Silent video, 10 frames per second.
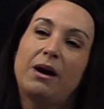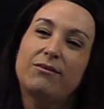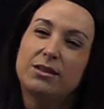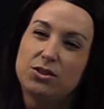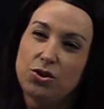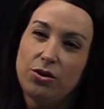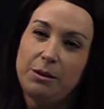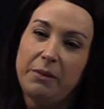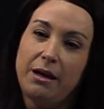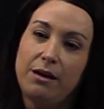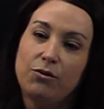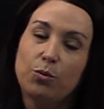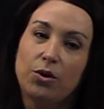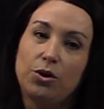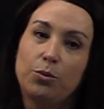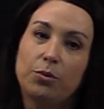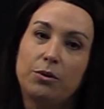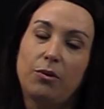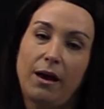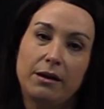concerning behavior where you would
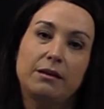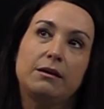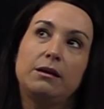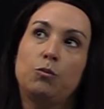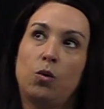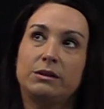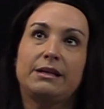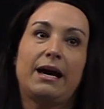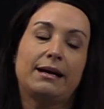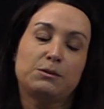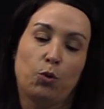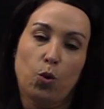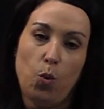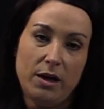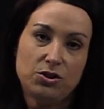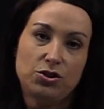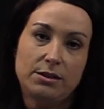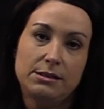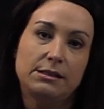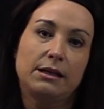likely want to ask more
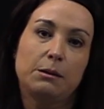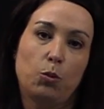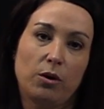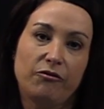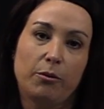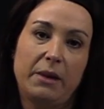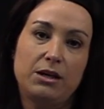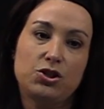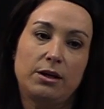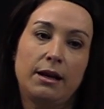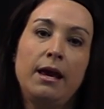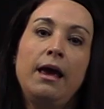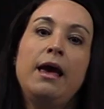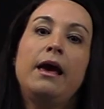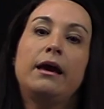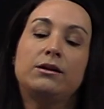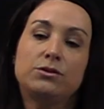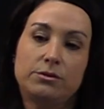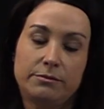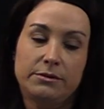questions and get more information,
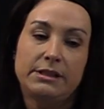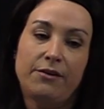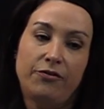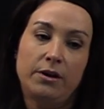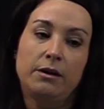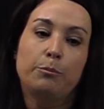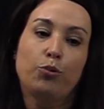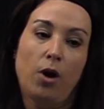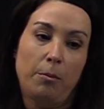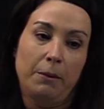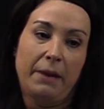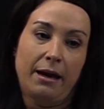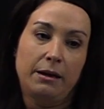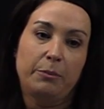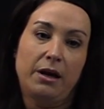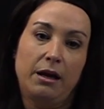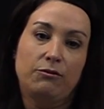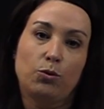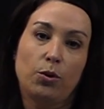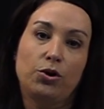and definite problematic
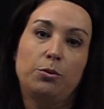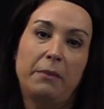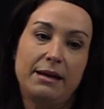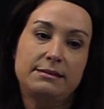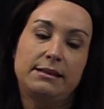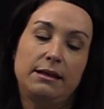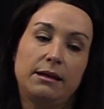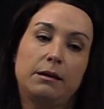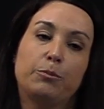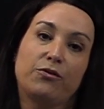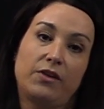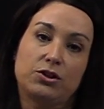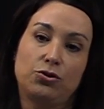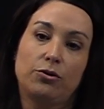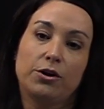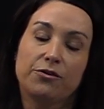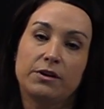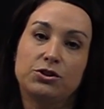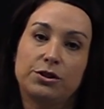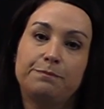behavior where you may seek professional
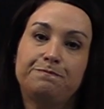intervention.